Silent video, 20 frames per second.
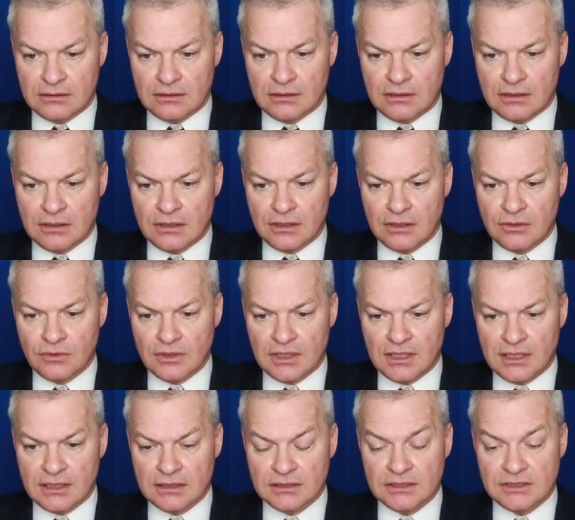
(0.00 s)
No.
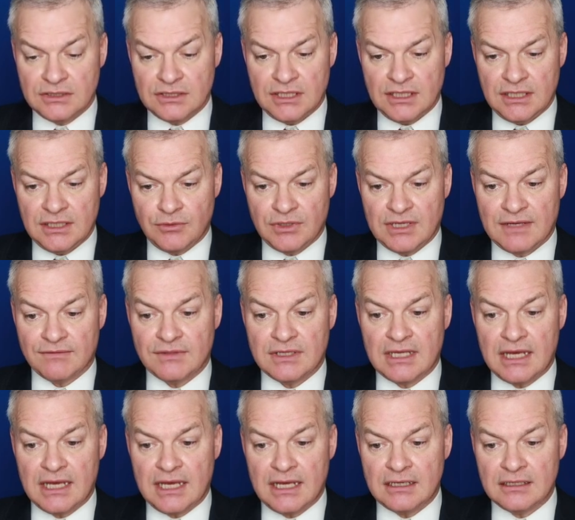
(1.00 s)
And a T. It would have
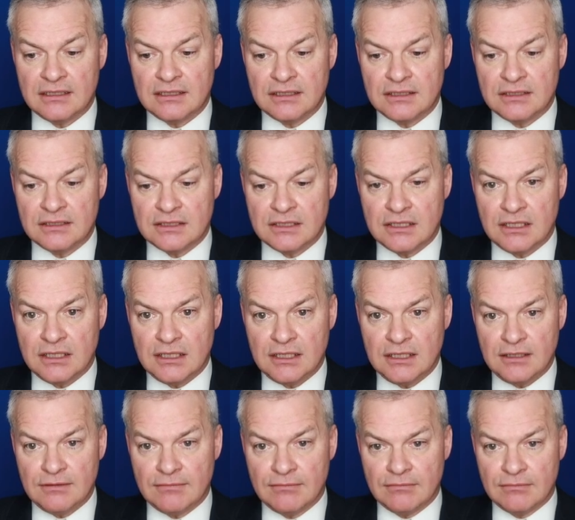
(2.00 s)
to end in
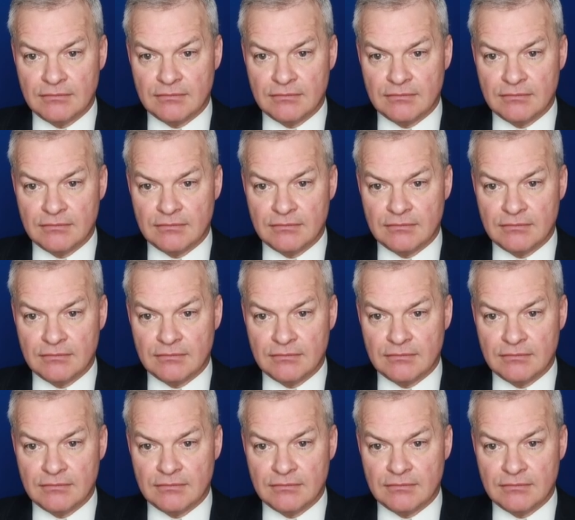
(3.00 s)
T.